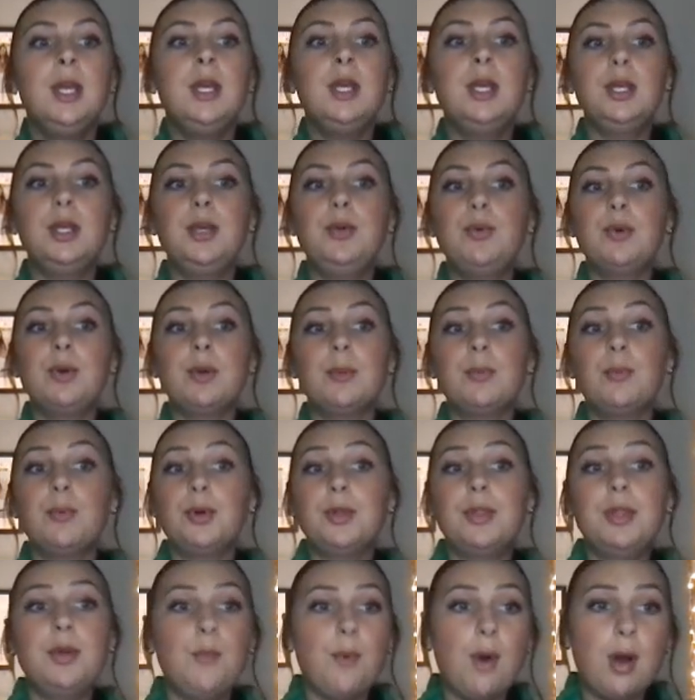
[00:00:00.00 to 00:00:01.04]
you are more
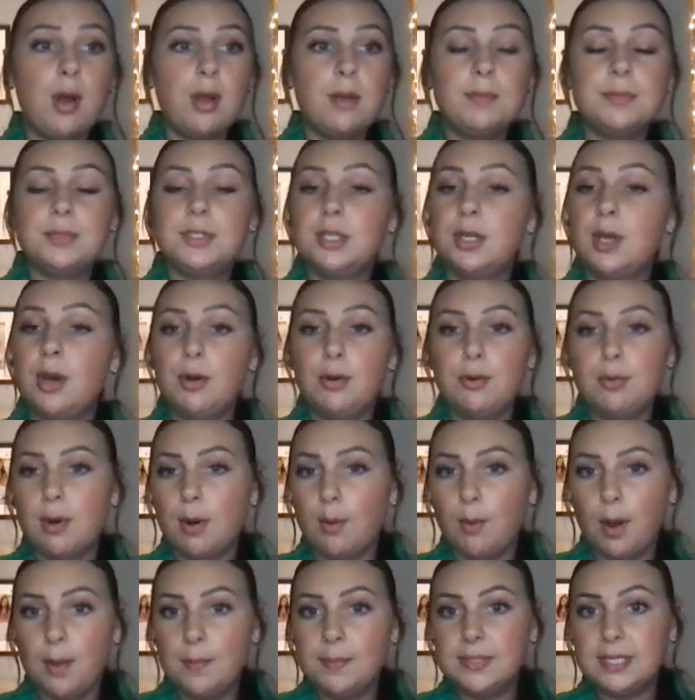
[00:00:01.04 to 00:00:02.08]
than welcome to go to our
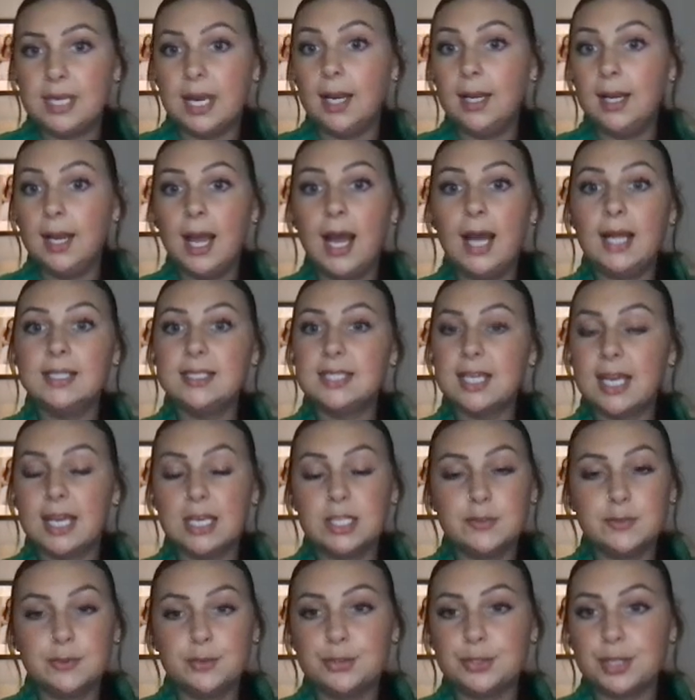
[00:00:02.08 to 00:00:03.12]
website at
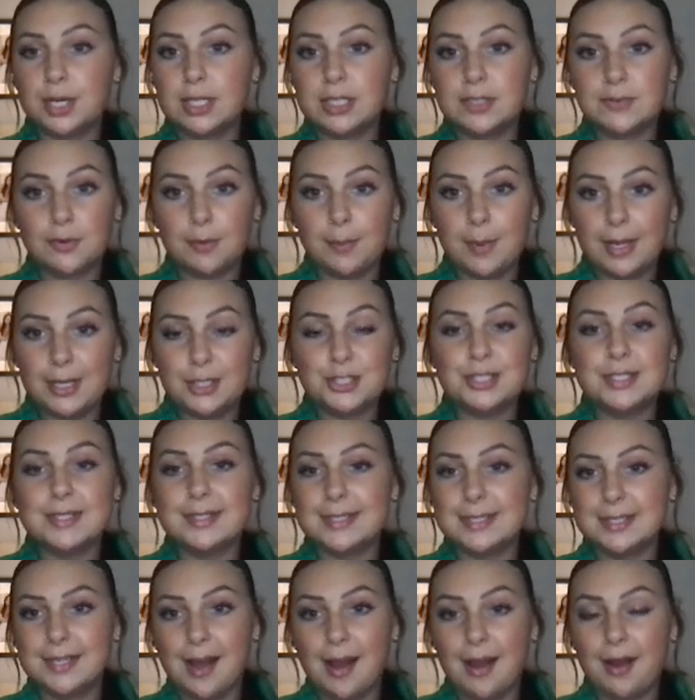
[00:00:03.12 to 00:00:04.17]

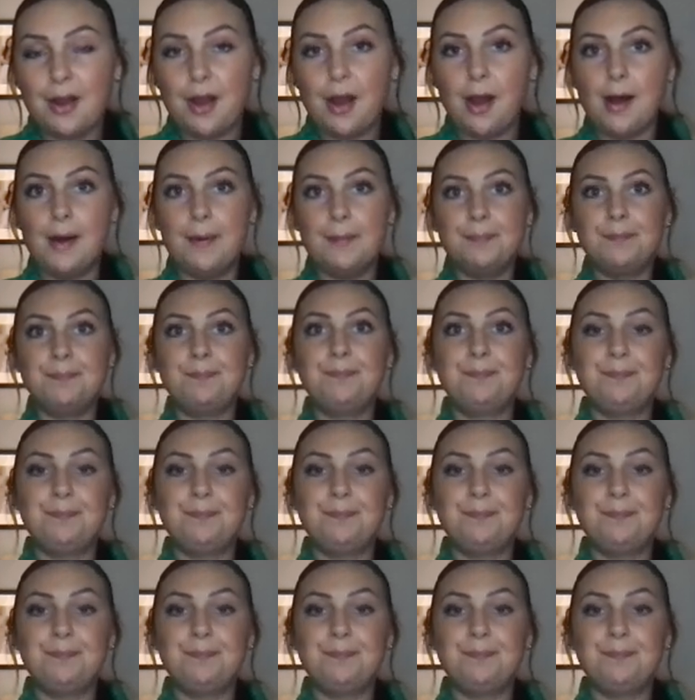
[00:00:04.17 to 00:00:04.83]
tastefultransformations.com.